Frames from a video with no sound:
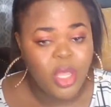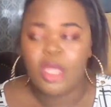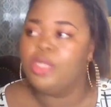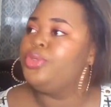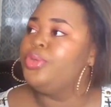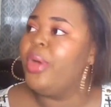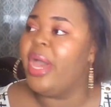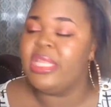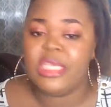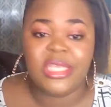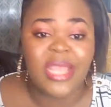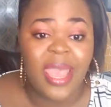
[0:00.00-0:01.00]
So
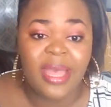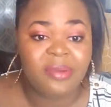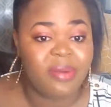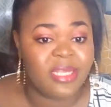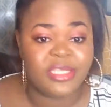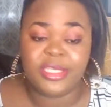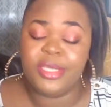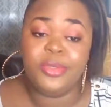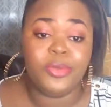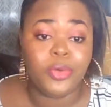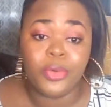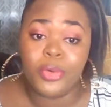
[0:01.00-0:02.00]
Auntie Tigra said,
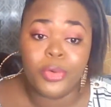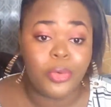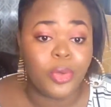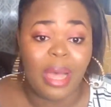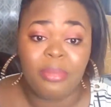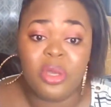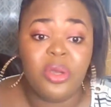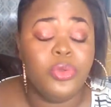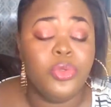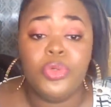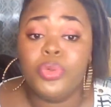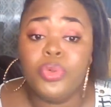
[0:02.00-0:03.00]
no, I'm not going to
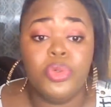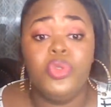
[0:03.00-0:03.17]
do